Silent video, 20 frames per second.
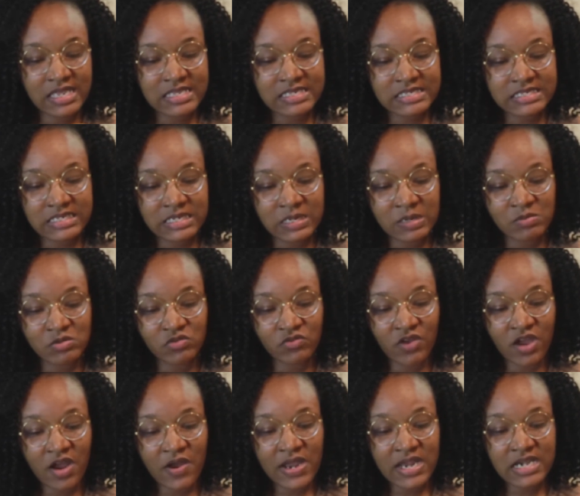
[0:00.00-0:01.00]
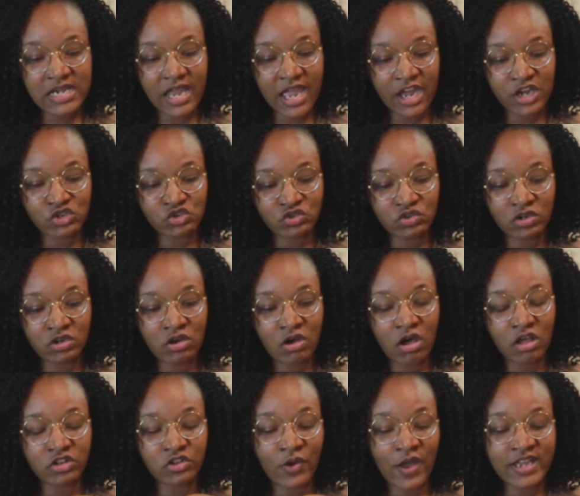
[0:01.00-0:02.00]
it seems very natural,
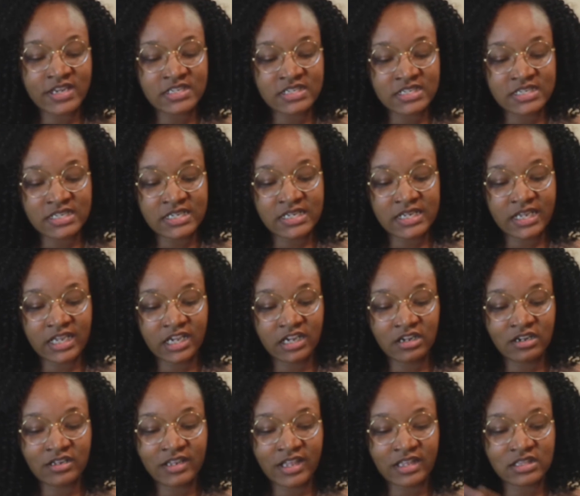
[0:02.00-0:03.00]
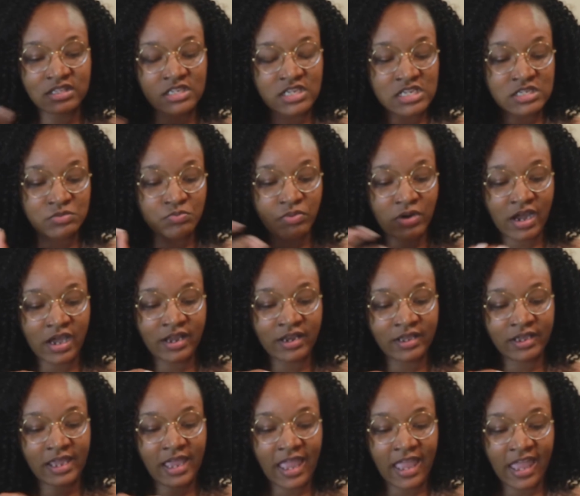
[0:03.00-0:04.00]
although I did hear that this
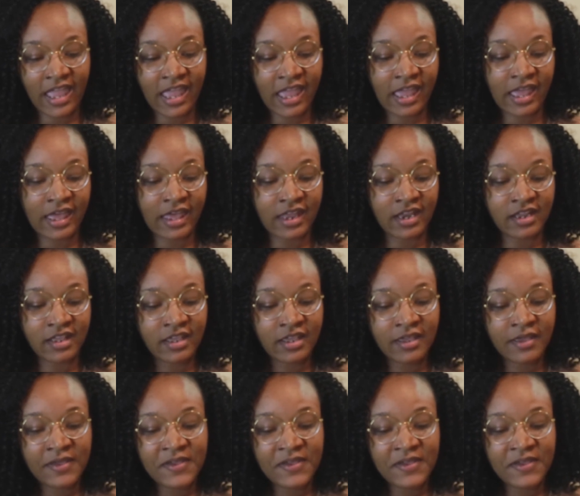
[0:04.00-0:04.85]
product had